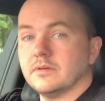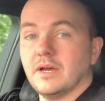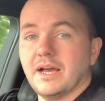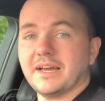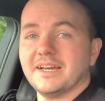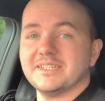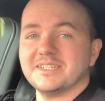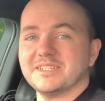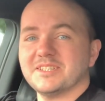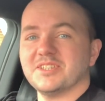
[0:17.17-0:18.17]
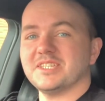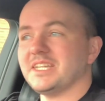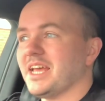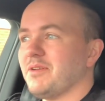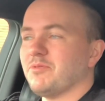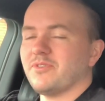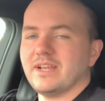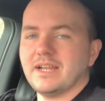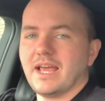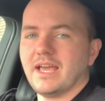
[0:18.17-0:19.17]
Hi guys, so today we're
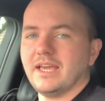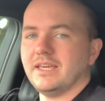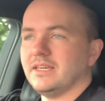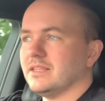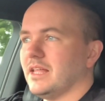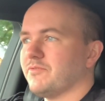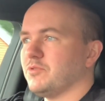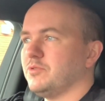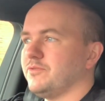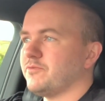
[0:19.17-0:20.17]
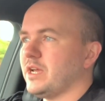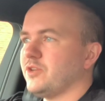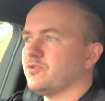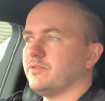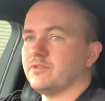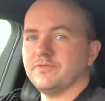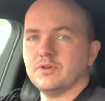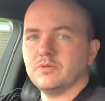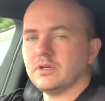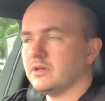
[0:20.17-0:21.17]
in a Range Rover
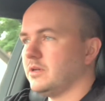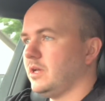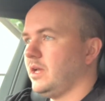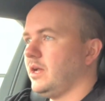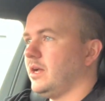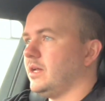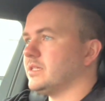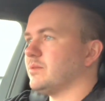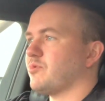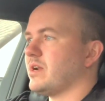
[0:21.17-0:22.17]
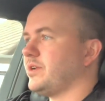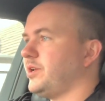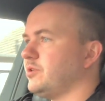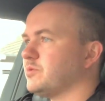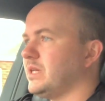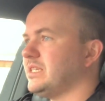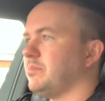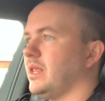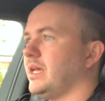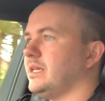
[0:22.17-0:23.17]
Evoque. It's a brand new 20
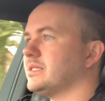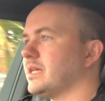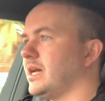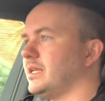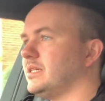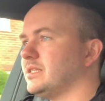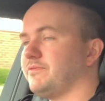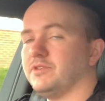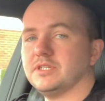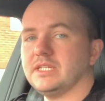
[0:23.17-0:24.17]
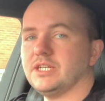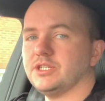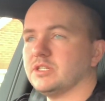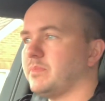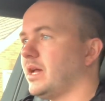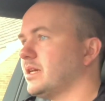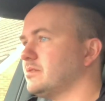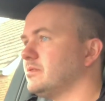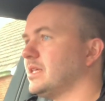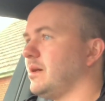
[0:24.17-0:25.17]
plate and it's the first edition spec, so
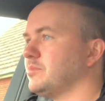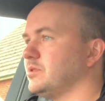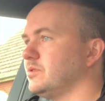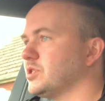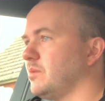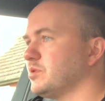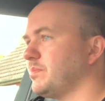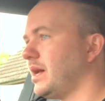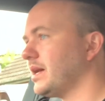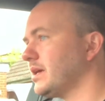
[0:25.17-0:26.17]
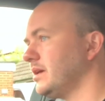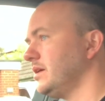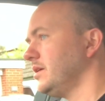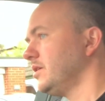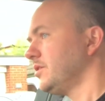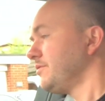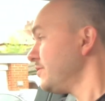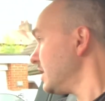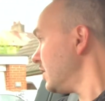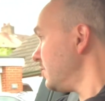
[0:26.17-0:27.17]
it's the absolute top spec,
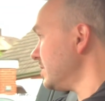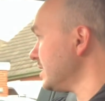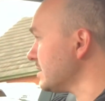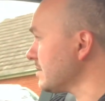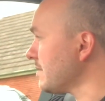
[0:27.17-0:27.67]
fully loaded,